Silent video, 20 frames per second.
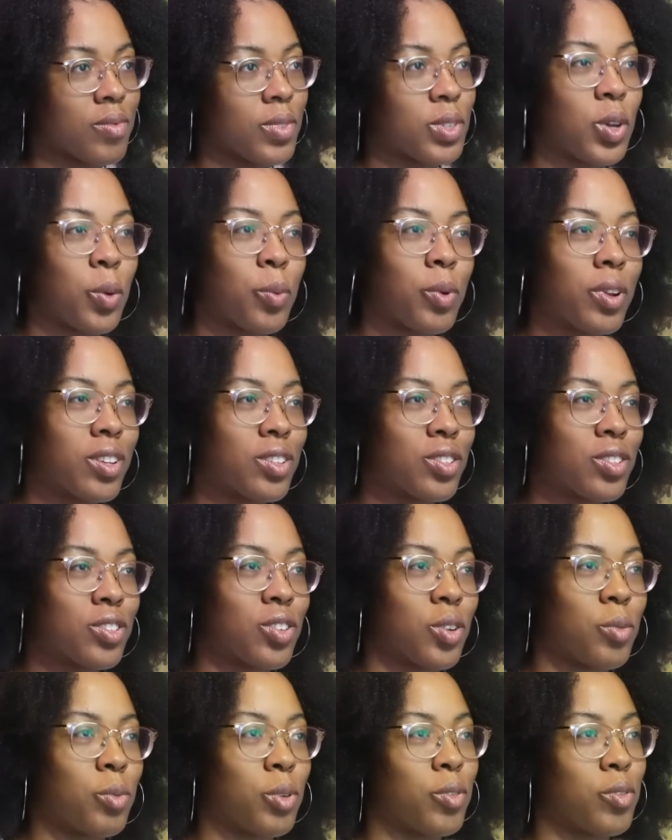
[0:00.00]
This opening is
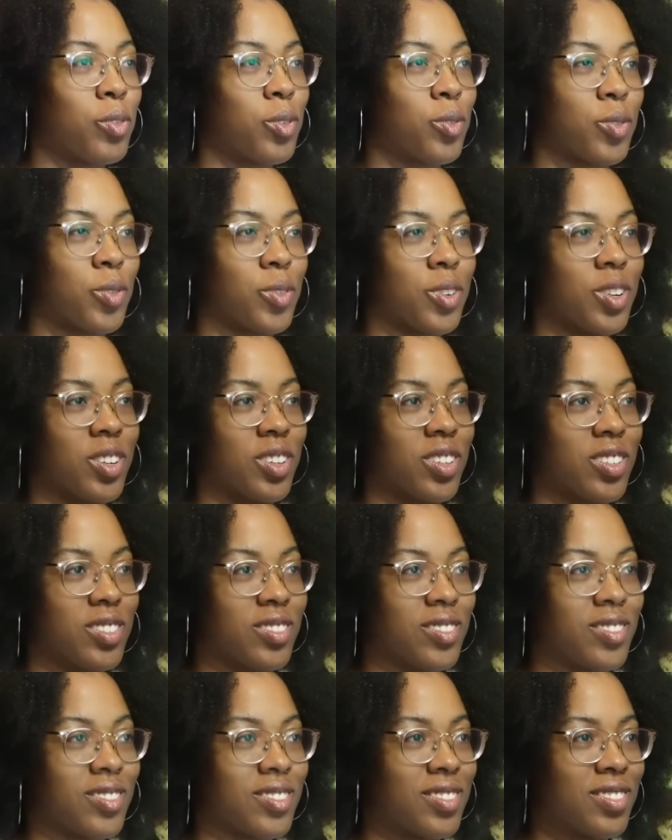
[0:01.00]
so beautiful for
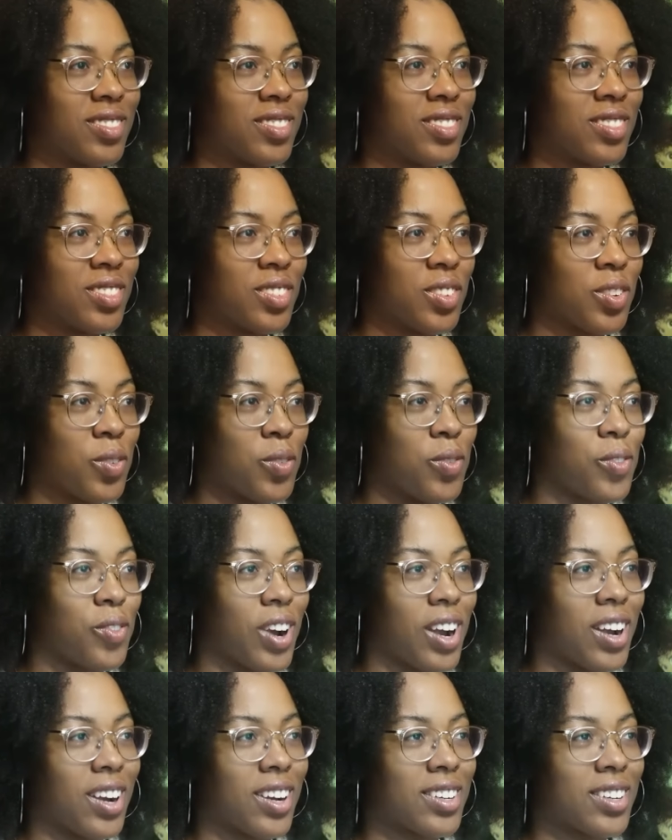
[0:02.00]
real.
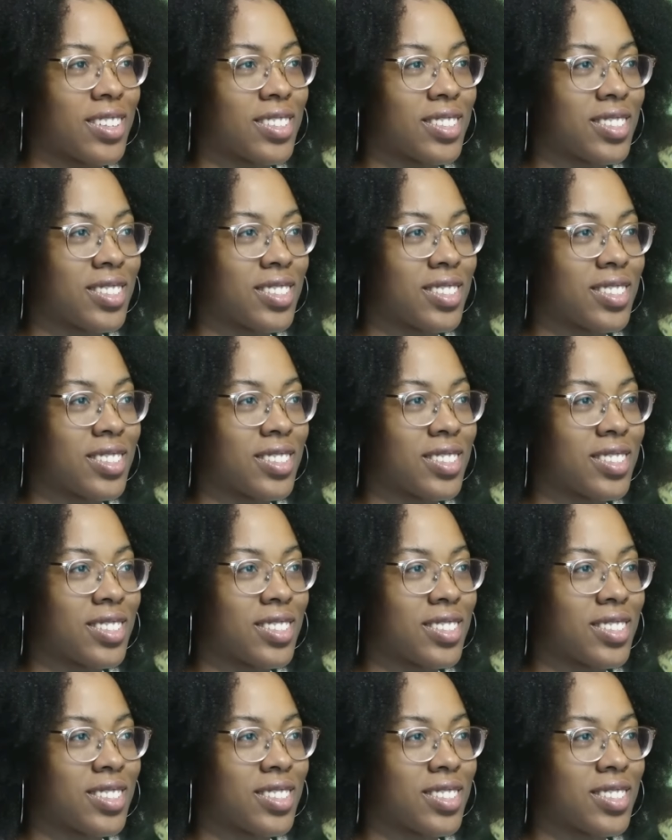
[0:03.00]
Wow.